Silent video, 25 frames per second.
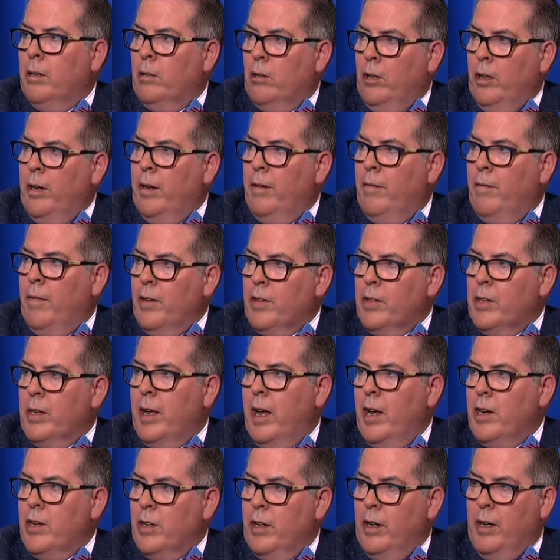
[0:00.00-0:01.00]
Clinton
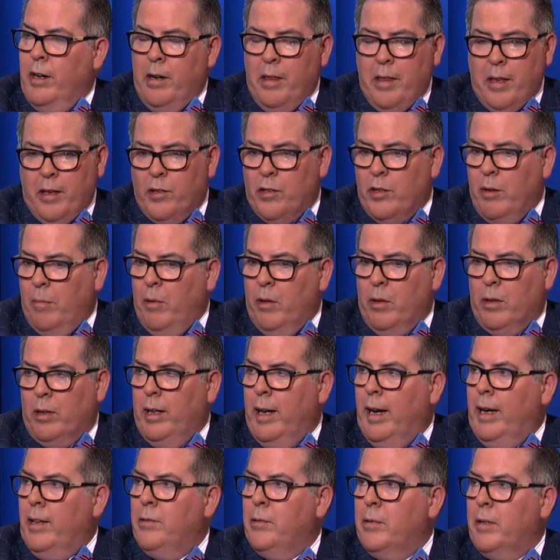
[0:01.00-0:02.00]
investigation, and I think a similar
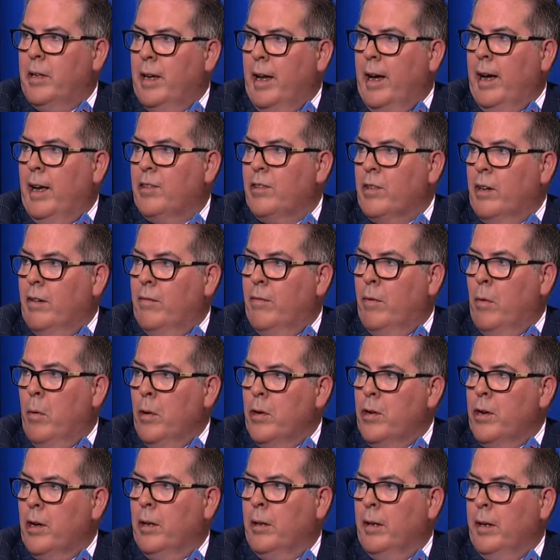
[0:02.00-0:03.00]
cloud's cast,
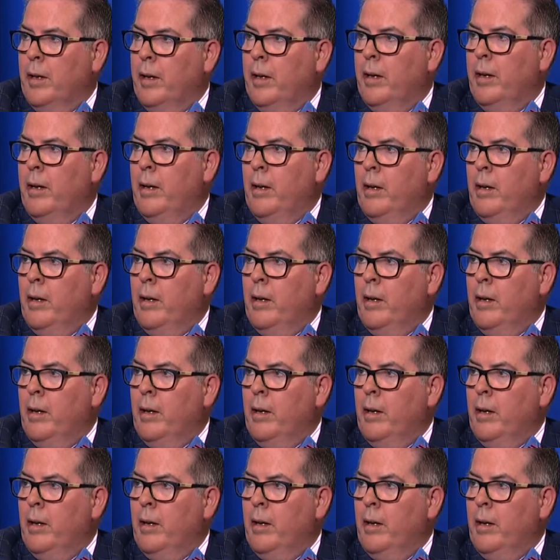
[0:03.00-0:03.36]
unfortunately,